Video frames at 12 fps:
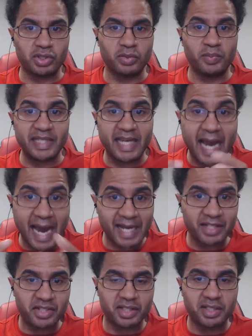to be
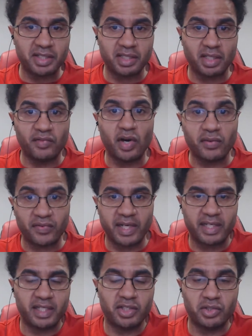conscious of our
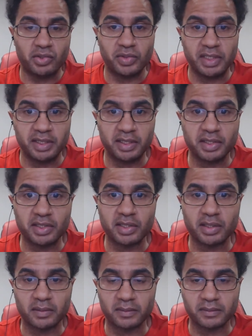financial needs.